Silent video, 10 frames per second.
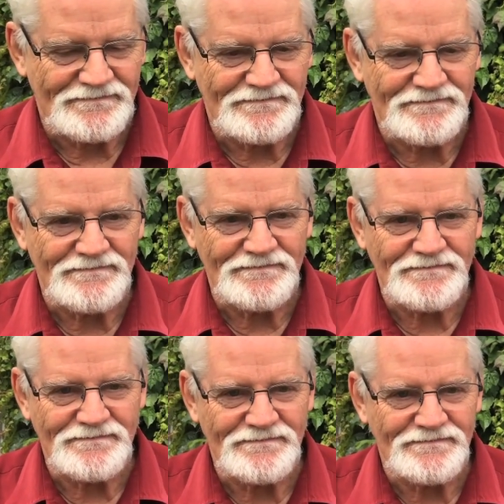
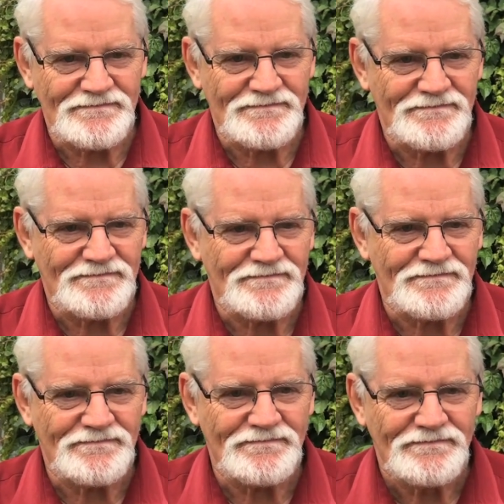
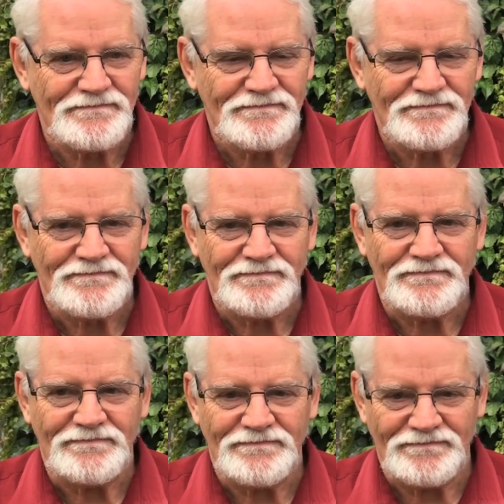
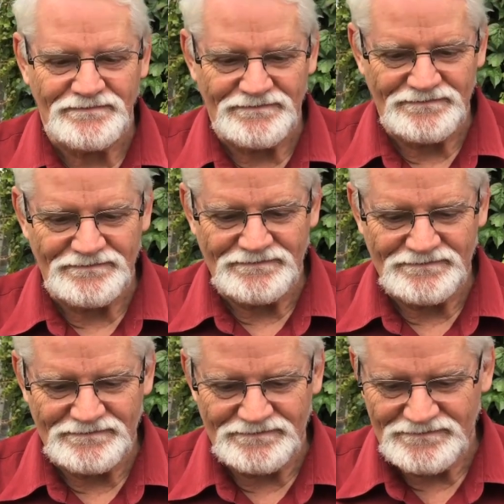
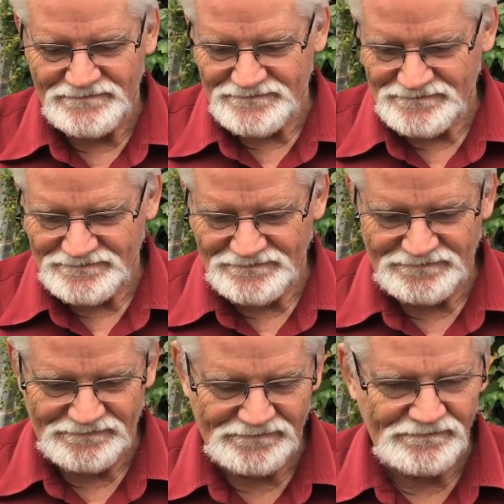
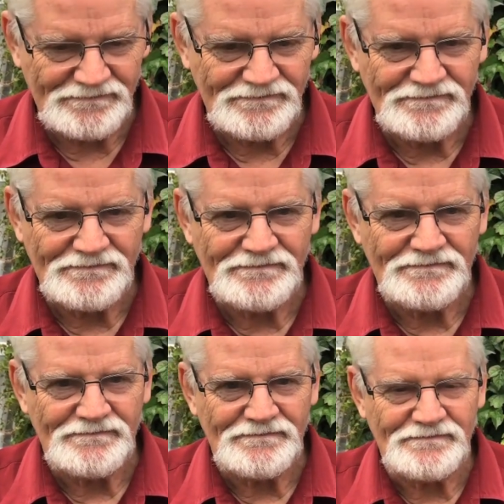No words are spoken by the person on screen.